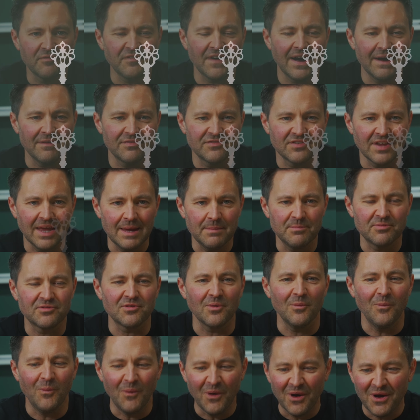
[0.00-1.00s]
5
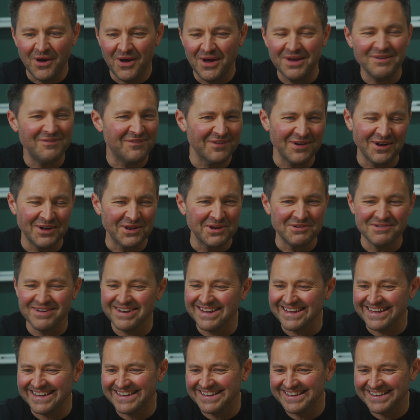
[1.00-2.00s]
tips were, forgotten
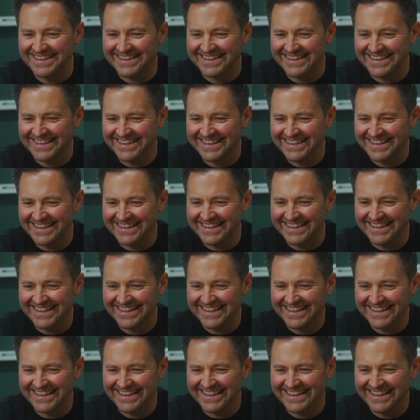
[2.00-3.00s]
already. Do
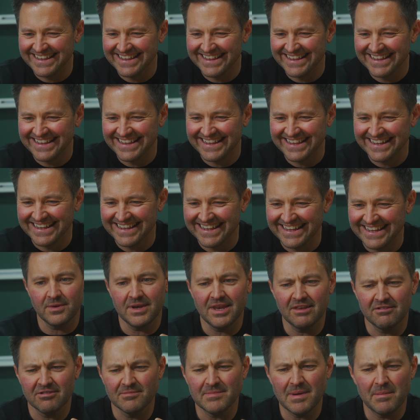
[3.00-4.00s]
I
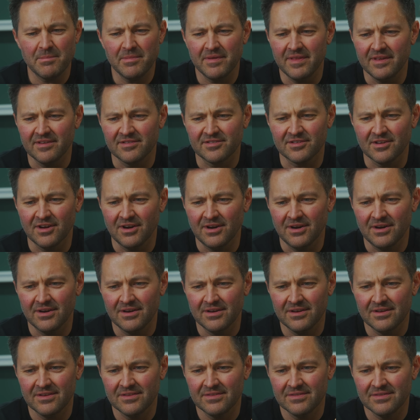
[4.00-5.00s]
need to remember these,
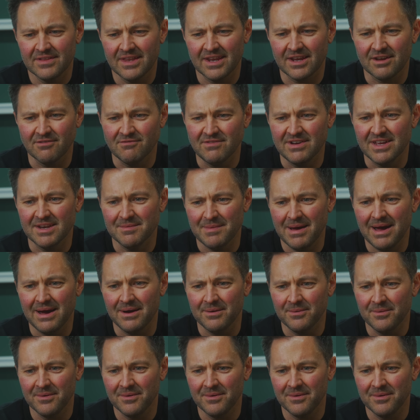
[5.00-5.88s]
Scott? And I can read them out.